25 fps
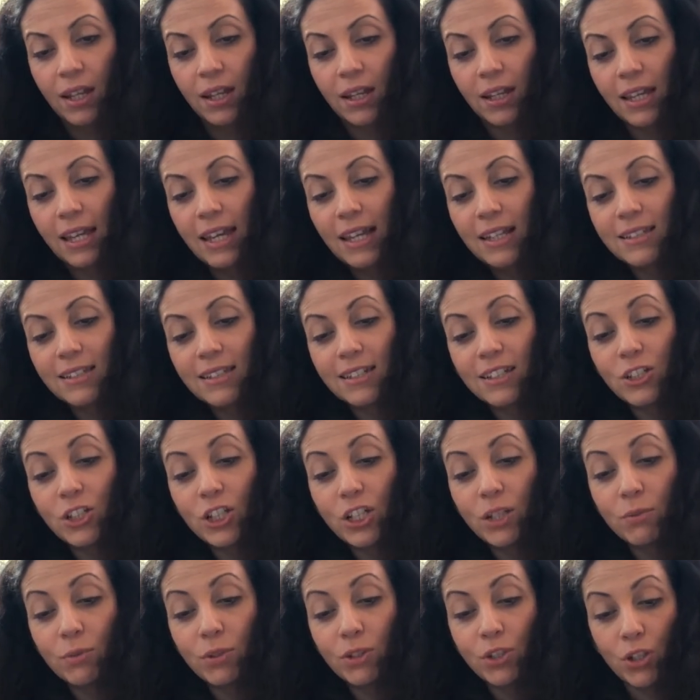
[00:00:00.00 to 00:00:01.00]
Kit did as
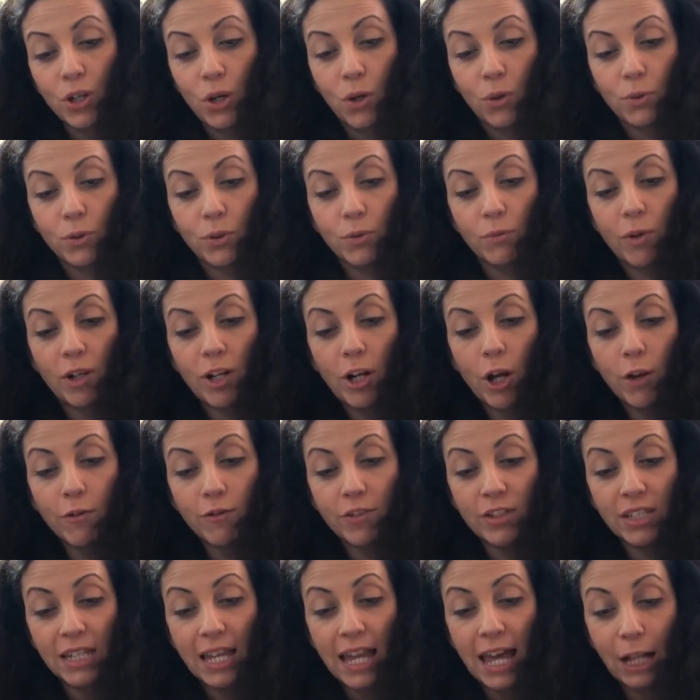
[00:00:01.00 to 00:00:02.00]
she was told and went over
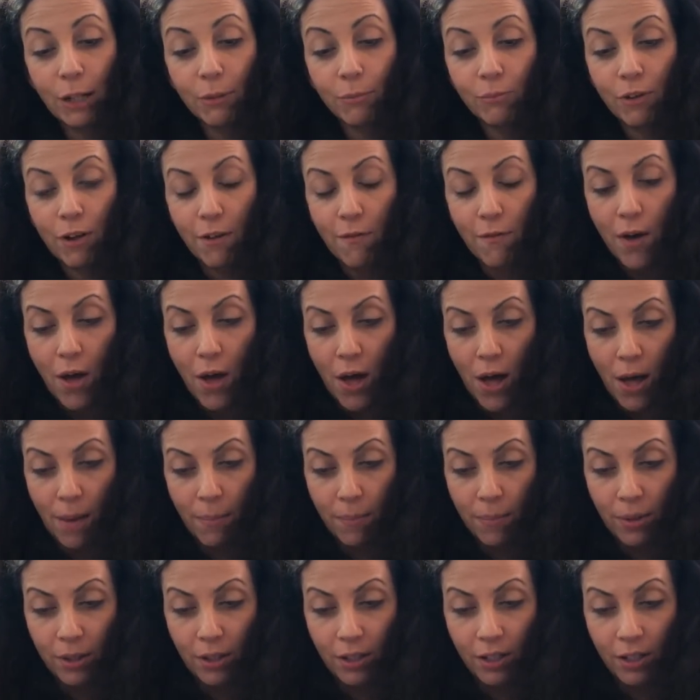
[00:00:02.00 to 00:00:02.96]
to help River up.